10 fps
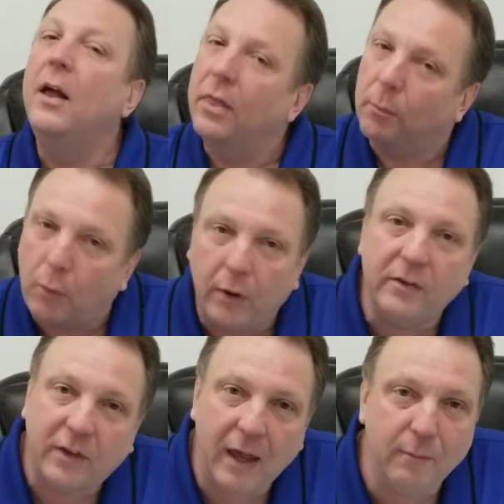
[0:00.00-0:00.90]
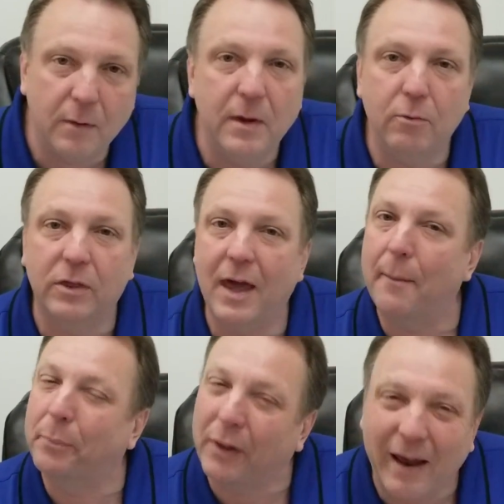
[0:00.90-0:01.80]
The boys came to me with
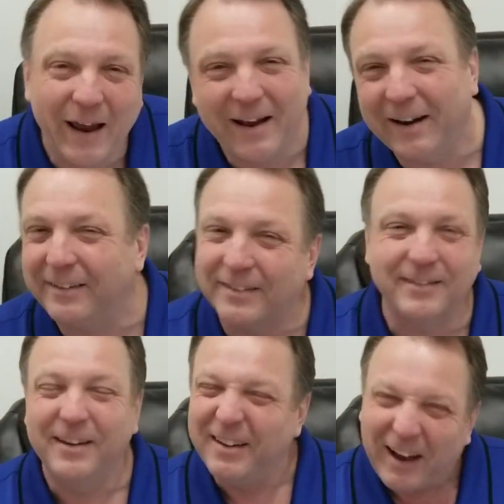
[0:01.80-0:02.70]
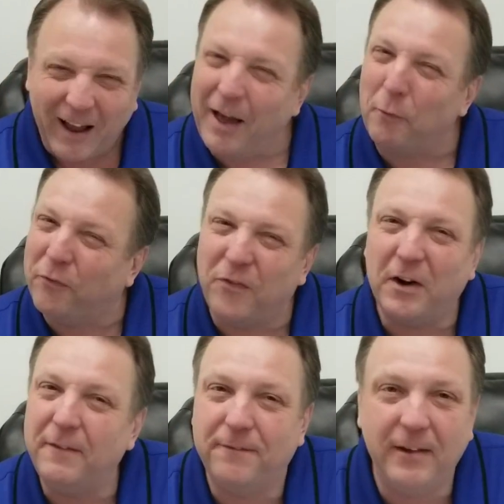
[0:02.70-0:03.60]
that play, and I had a
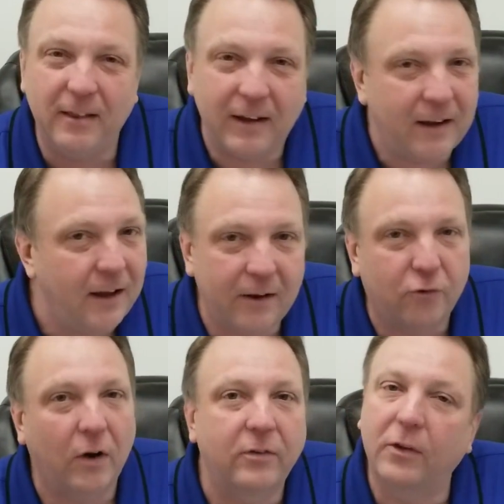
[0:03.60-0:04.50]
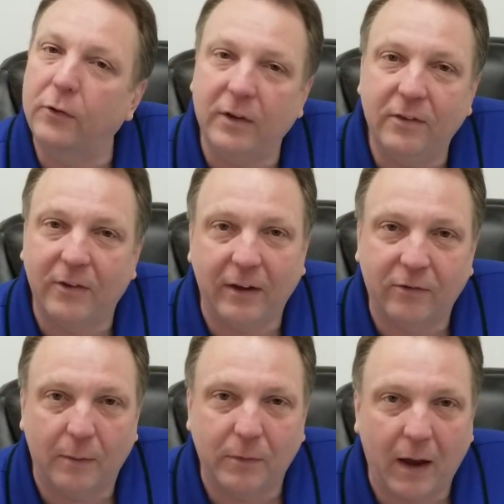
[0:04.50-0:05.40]
funny feeling. You got to trust those instincts
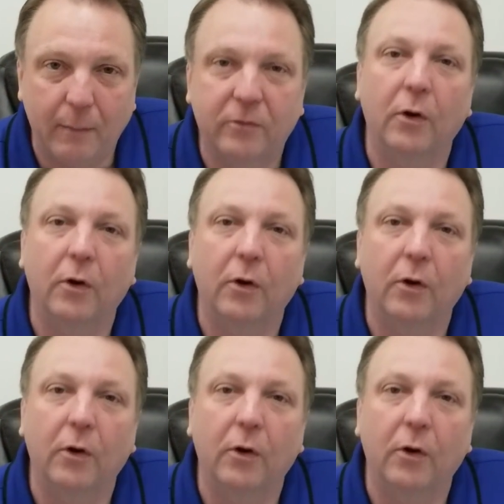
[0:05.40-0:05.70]
sometimes.